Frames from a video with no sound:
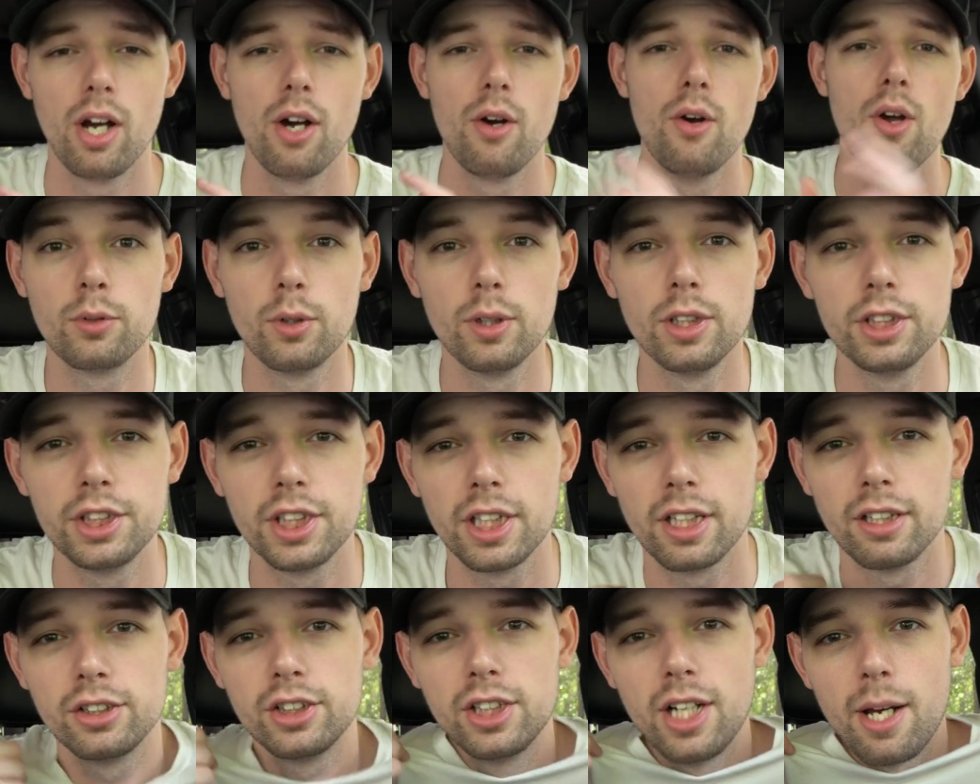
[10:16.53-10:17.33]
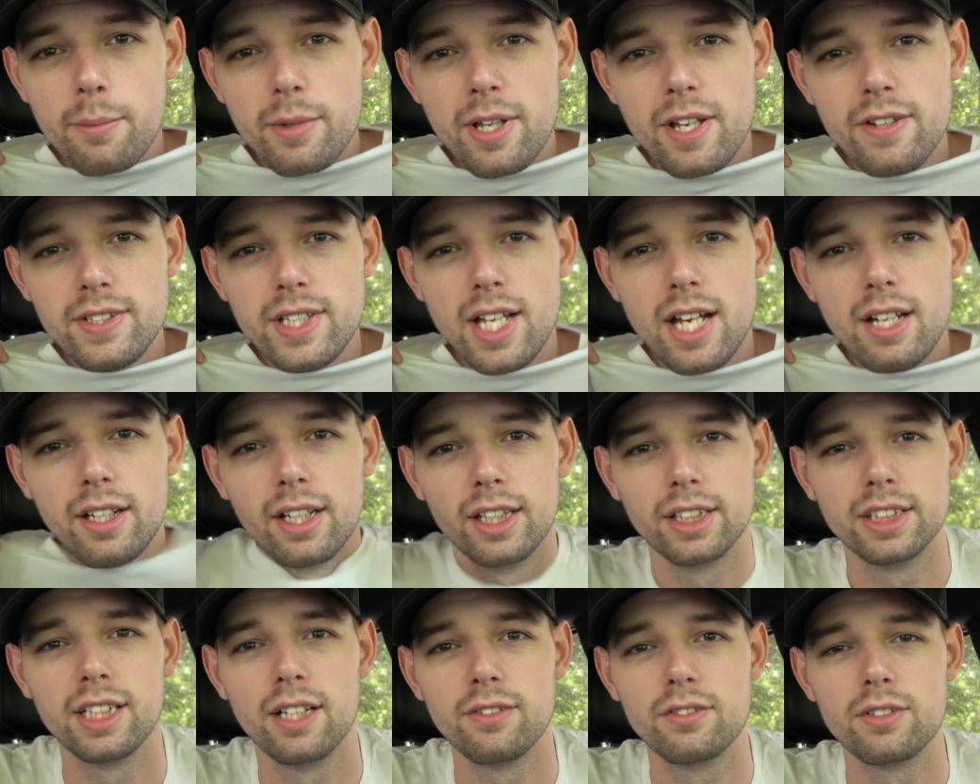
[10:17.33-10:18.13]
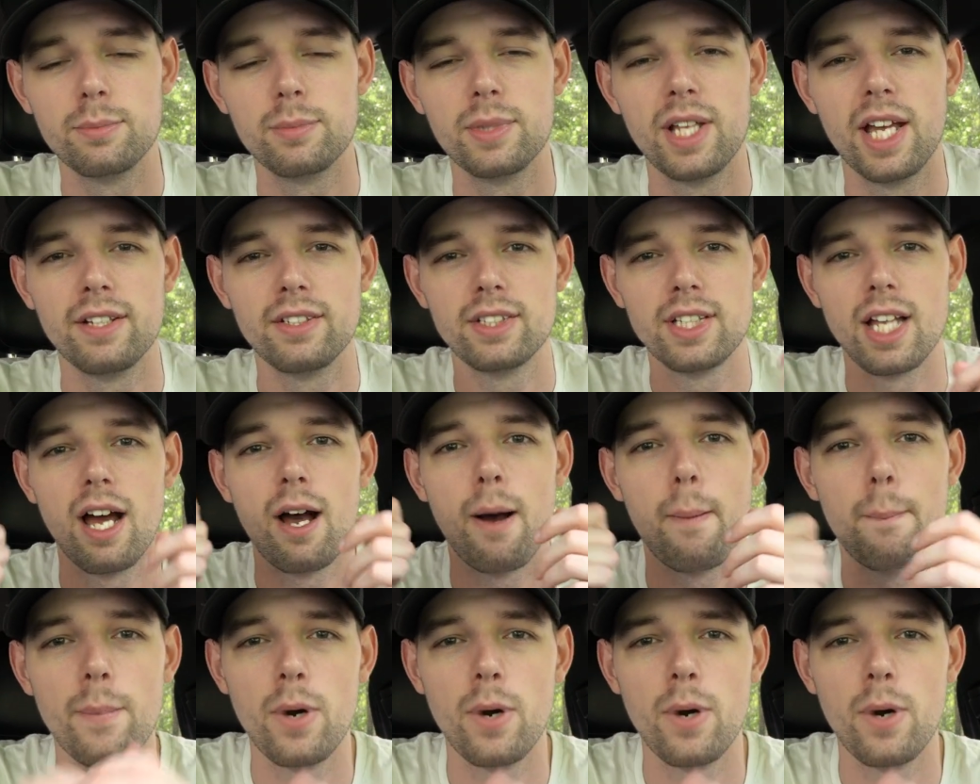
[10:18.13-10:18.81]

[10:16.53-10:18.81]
Of course, check out Shop Lifestyle, get yourself some lifestyle